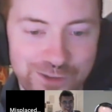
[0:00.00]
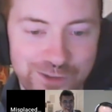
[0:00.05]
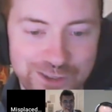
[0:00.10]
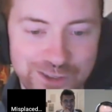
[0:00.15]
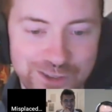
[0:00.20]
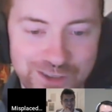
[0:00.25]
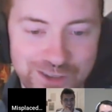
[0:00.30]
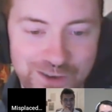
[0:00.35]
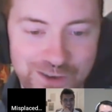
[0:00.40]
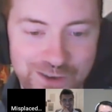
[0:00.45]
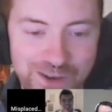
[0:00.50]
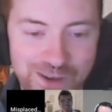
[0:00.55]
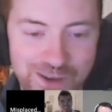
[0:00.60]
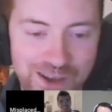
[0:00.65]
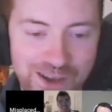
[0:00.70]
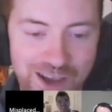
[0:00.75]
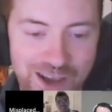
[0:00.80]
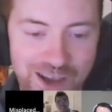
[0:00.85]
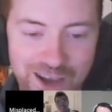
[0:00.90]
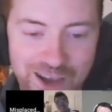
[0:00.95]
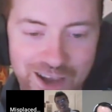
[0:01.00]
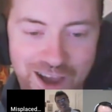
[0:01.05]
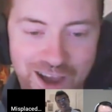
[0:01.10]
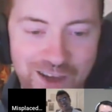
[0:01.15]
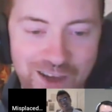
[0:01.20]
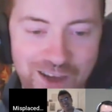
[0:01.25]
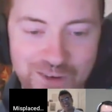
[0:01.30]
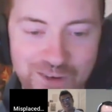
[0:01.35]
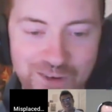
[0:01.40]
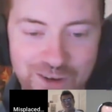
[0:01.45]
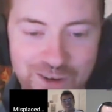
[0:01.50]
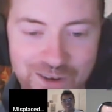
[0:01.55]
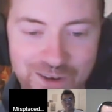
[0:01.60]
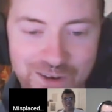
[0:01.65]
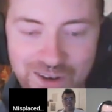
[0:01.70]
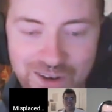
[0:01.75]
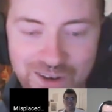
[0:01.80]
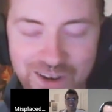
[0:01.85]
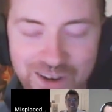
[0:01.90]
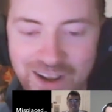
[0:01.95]
So I don't know
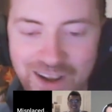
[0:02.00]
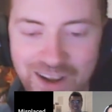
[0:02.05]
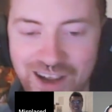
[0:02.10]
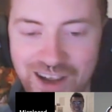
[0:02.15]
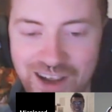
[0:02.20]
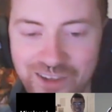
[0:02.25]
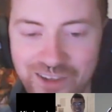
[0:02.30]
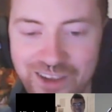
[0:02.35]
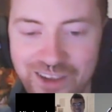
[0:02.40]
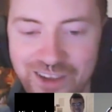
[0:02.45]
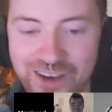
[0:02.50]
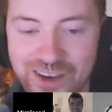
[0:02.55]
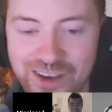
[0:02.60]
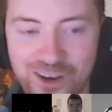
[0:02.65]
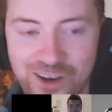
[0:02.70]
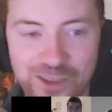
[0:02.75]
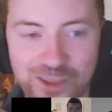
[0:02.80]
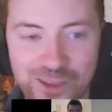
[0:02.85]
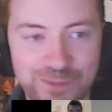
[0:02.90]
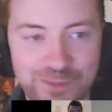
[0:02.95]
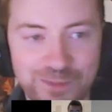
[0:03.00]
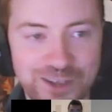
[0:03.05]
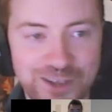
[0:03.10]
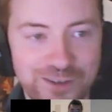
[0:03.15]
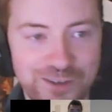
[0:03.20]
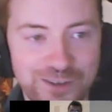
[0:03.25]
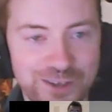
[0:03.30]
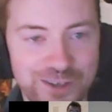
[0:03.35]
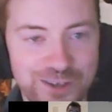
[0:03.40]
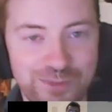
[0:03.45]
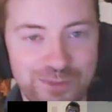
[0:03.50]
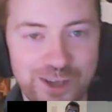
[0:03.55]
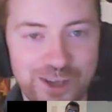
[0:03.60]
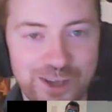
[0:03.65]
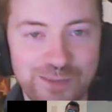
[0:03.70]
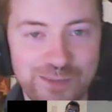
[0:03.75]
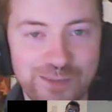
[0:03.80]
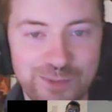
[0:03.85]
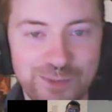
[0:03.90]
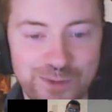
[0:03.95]
how they con themselves into
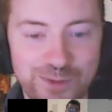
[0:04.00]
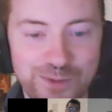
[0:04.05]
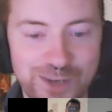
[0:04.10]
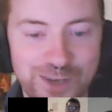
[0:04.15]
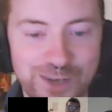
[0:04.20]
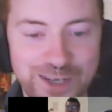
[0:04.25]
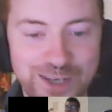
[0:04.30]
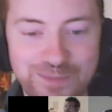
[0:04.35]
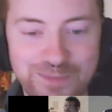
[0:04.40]
playing blue white,